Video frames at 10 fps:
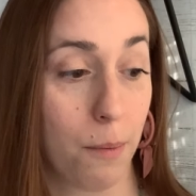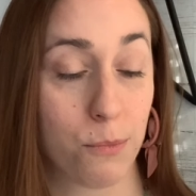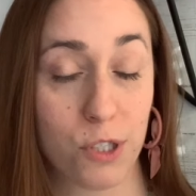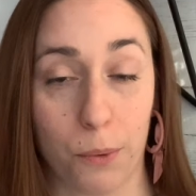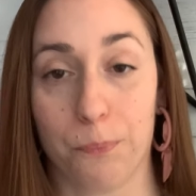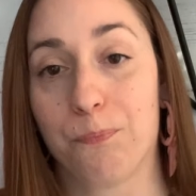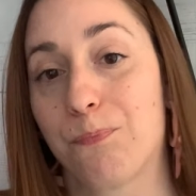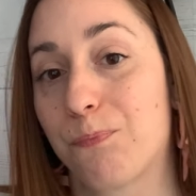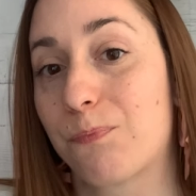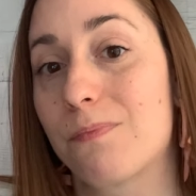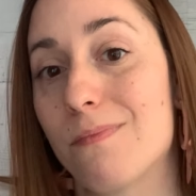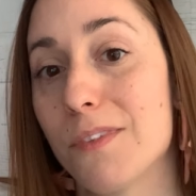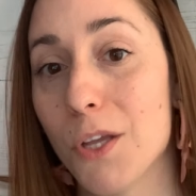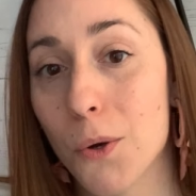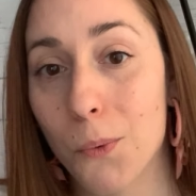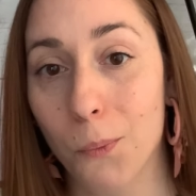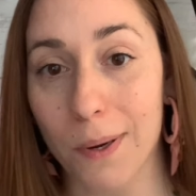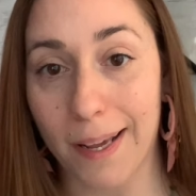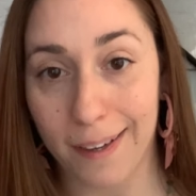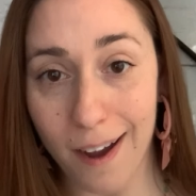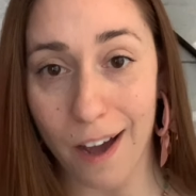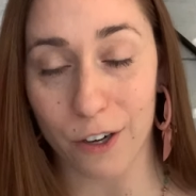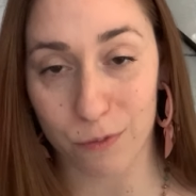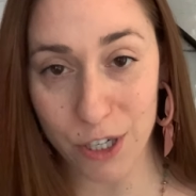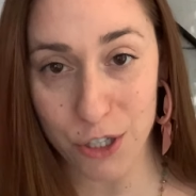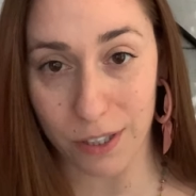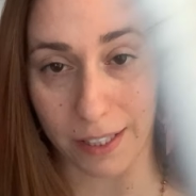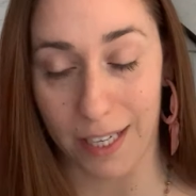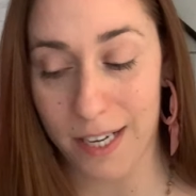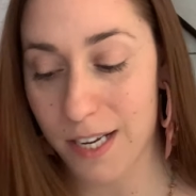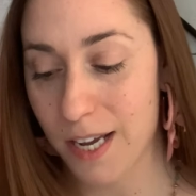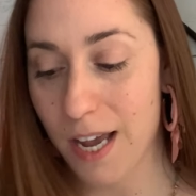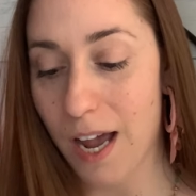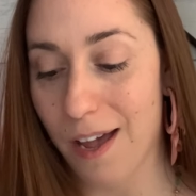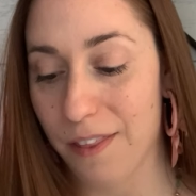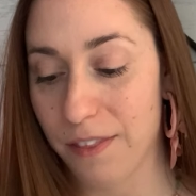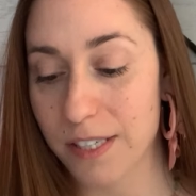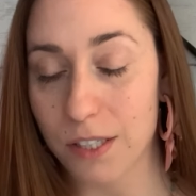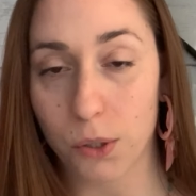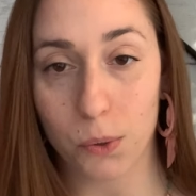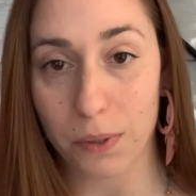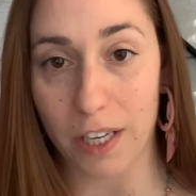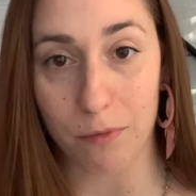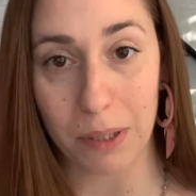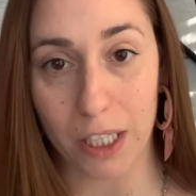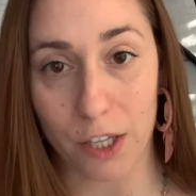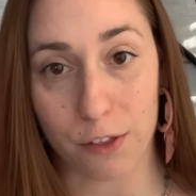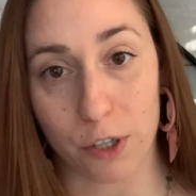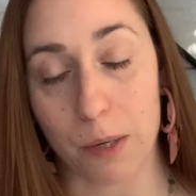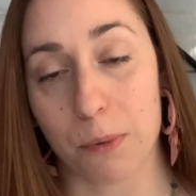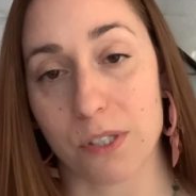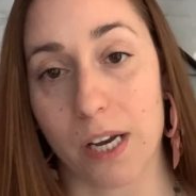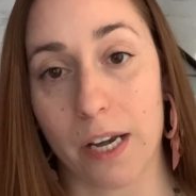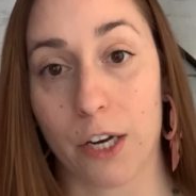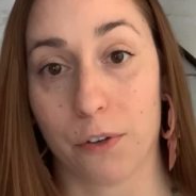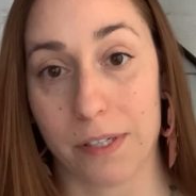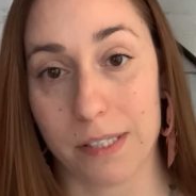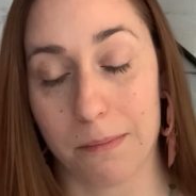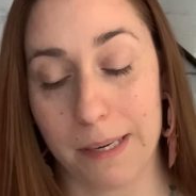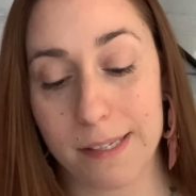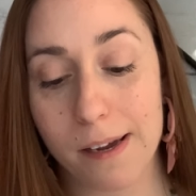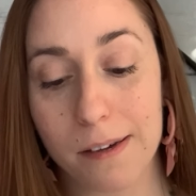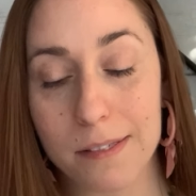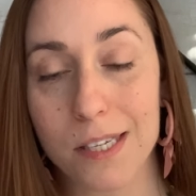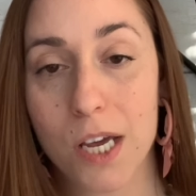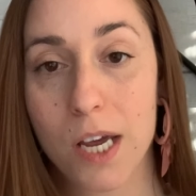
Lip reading: So what I got originally, and this alone gave me like a 30% increase in my sales,